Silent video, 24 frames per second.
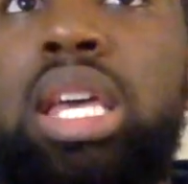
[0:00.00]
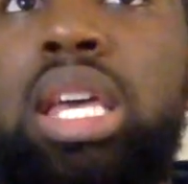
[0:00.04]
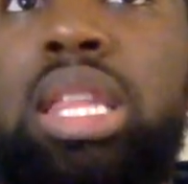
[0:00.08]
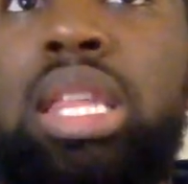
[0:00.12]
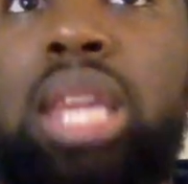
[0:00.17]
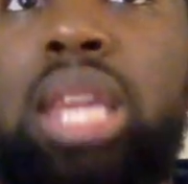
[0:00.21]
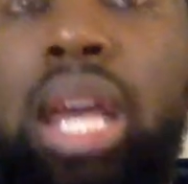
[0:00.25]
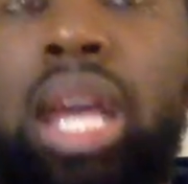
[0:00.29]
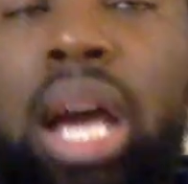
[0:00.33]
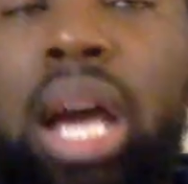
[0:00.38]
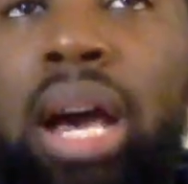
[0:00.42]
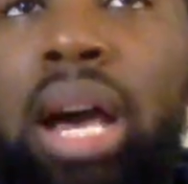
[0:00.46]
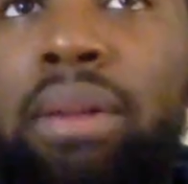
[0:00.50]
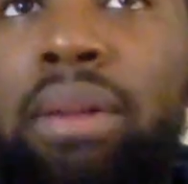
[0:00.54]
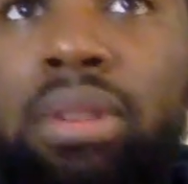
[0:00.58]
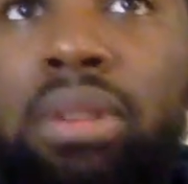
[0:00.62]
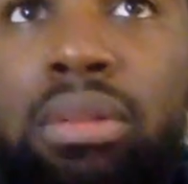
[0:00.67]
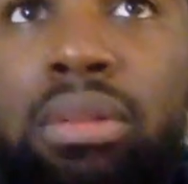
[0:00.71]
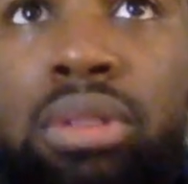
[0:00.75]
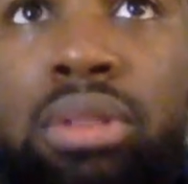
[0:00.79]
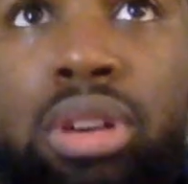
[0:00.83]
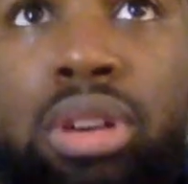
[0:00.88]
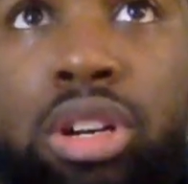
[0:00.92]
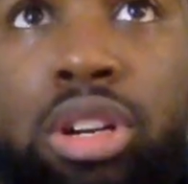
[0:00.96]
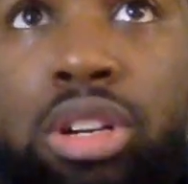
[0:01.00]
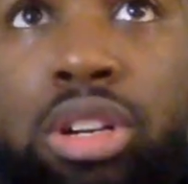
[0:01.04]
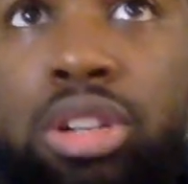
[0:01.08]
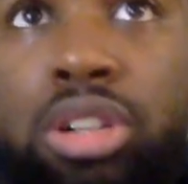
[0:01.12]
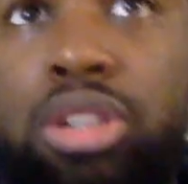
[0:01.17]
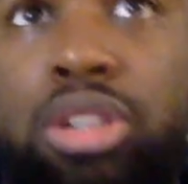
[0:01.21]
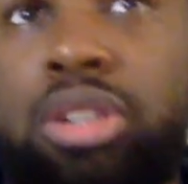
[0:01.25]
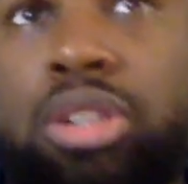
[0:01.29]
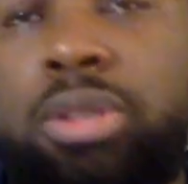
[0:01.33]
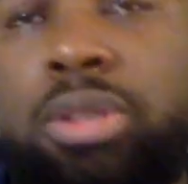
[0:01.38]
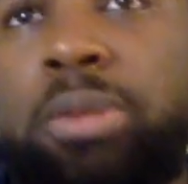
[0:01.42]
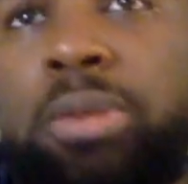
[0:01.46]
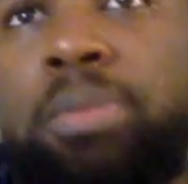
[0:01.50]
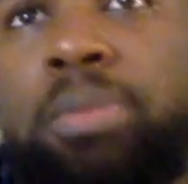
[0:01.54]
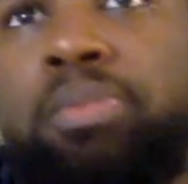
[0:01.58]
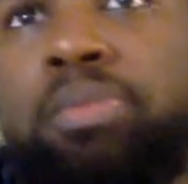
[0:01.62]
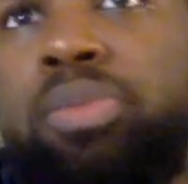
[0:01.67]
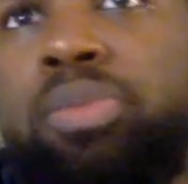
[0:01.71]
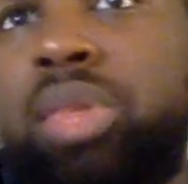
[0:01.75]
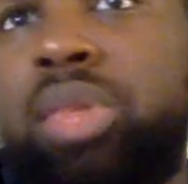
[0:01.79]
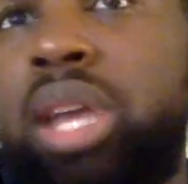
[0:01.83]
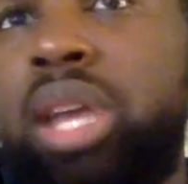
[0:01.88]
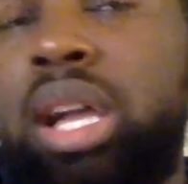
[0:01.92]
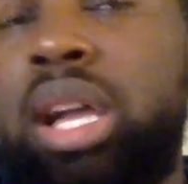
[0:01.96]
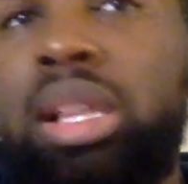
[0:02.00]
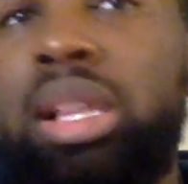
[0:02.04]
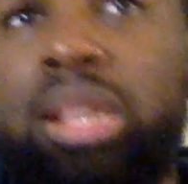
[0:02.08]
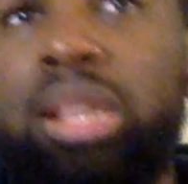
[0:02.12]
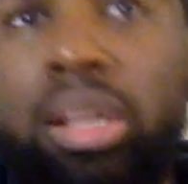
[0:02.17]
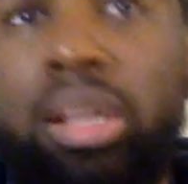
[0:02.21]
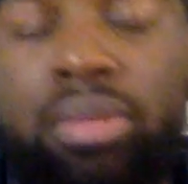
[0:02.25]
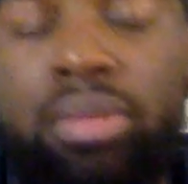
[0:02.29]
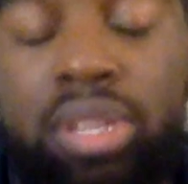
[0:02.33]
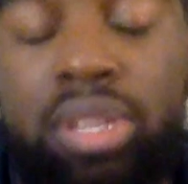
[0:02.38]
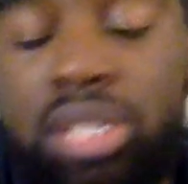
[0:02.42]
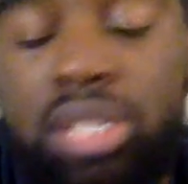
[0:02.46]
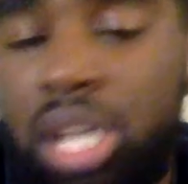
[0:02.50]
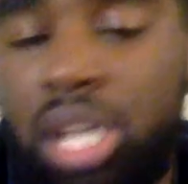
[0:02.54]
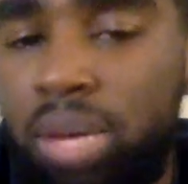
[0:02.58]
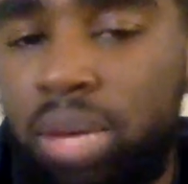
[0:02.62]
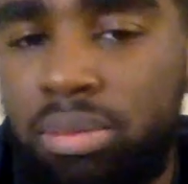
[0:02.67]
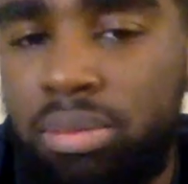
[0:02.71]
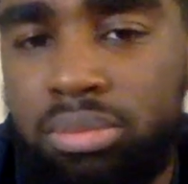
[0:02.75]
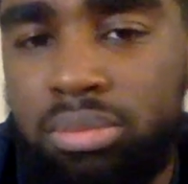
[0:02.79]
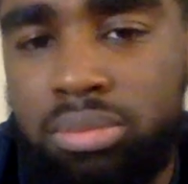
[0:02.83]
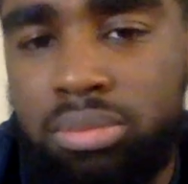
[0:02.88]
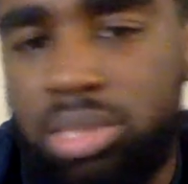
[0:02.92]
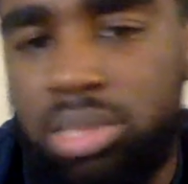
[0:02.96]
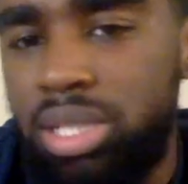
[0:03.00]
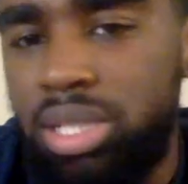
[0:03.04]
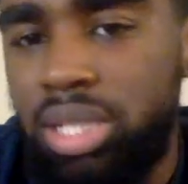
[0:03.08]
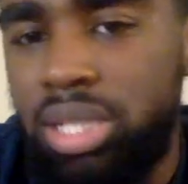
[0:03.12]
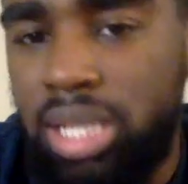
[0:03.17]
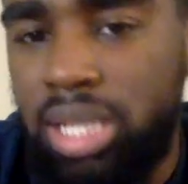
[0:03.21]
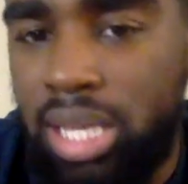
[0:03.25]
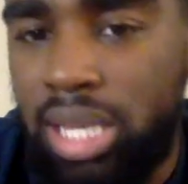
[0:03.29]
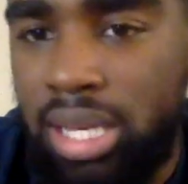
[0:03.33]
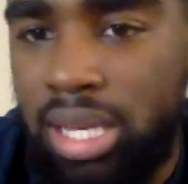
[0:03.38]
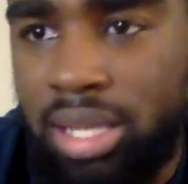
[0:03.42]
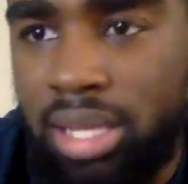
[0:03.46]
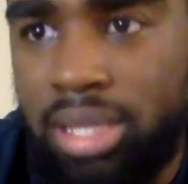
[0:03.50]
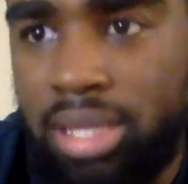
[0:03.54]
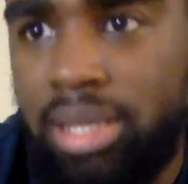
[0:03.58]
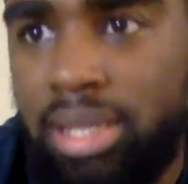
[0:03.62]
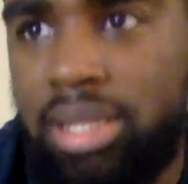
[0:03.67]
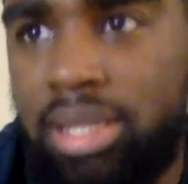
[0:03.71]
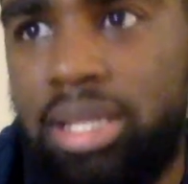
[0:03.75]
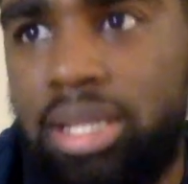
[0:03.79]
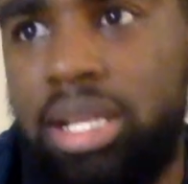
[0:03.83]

that I've ever heard. I love this album to death.